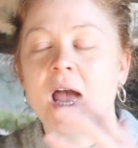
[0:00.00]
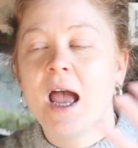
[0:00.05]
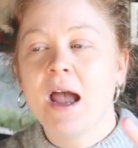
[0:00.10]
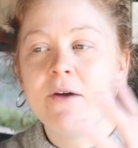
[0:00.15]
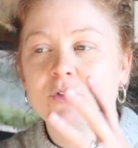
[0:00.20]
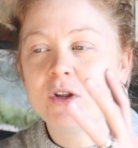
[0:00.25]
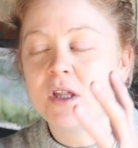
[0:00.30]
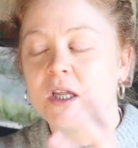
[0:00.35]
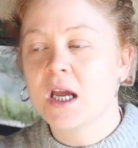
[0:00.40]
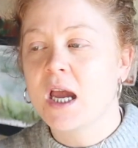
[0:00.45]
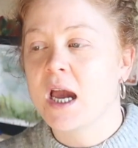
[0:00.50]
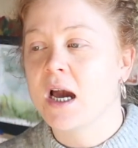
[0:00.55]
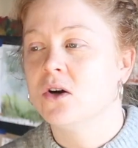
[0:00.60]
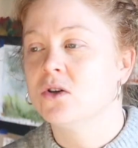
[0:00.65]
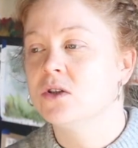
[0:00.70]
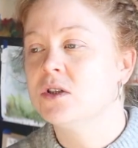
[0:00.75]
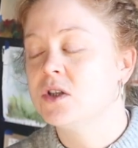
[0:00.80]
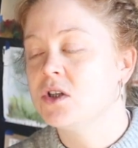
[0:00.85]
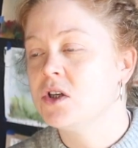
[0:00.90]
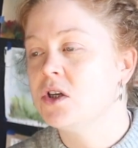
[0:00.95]
everything
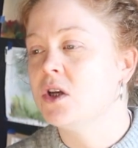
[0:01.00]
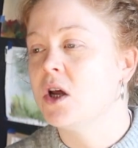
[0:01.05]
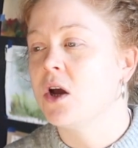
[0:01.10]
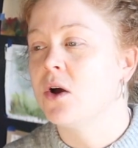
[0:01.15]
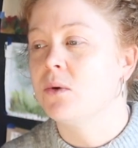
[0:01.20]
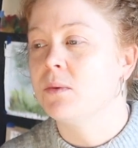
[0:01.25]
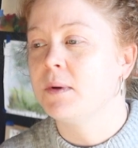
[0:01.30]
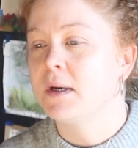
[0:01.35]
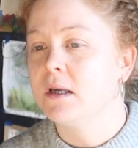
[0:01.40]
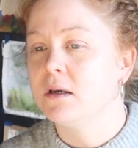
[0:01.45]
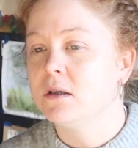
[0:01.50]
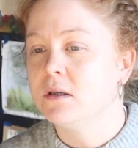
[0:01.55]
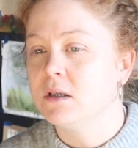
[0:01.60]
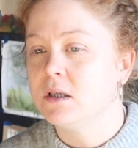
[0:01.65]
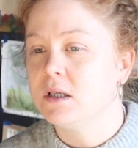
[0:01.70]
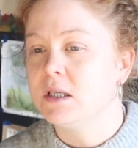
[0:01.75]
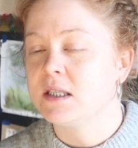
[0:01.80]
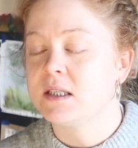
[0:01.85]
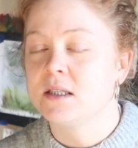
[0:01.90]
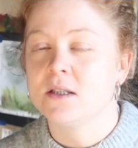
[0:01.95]
else, you know, but
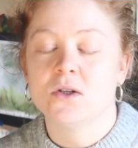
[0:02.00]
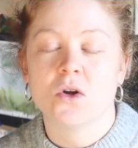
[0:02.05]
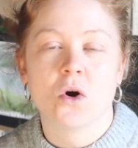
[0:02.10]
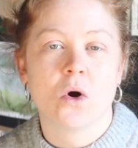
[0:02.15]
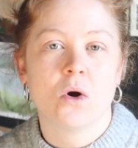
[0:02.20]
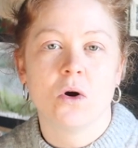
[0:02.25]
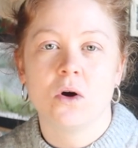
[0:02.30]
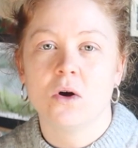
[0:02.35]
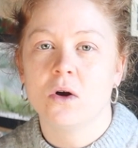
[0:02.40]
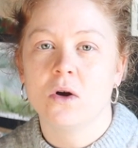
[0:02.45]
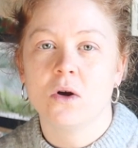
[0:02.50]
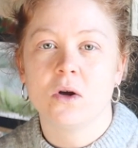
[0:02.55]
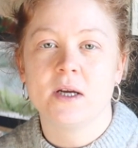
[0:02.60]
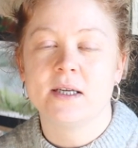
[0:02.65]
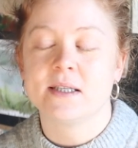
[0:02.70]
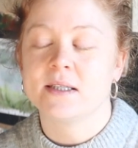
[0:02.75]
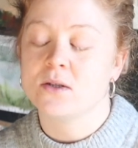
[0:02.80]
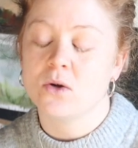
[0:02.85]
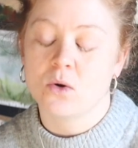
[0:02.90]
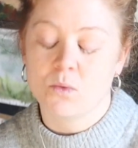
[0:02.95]
it's not
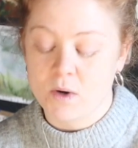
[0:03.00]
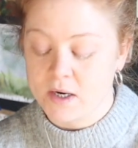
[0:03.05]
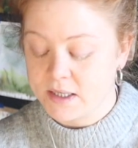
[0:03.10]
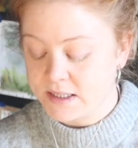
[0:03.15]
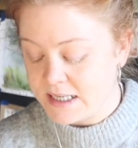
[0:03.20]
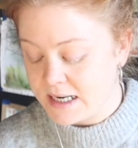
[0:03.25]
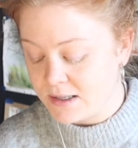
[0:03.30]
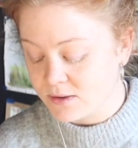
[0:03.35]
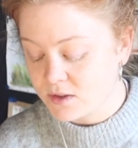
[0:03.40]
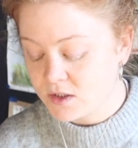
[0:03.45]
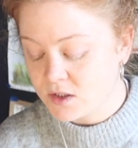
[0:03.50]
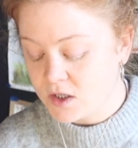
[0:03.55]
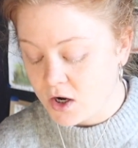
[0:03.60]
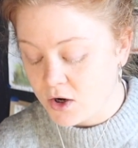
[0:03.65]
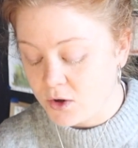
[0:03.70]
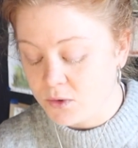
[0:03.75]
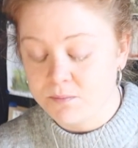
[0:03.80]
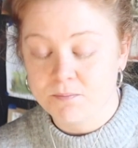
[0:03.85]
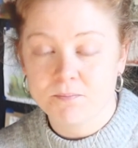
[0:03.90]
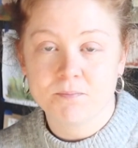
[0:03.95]
worked out.
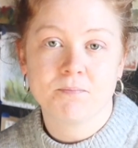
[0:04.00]
So